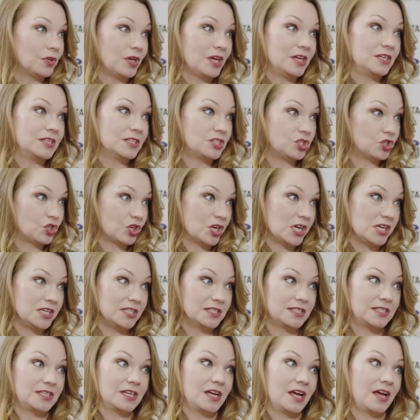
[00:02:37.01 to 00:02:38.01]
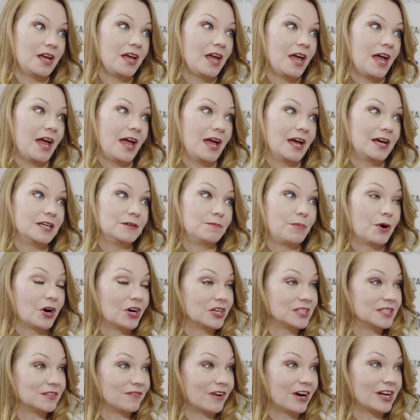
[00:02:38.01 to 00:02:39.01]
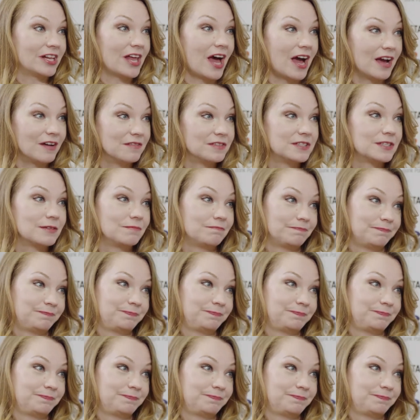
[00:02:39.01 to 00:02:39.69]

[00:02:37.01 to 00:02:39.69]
industries and parts of our lives.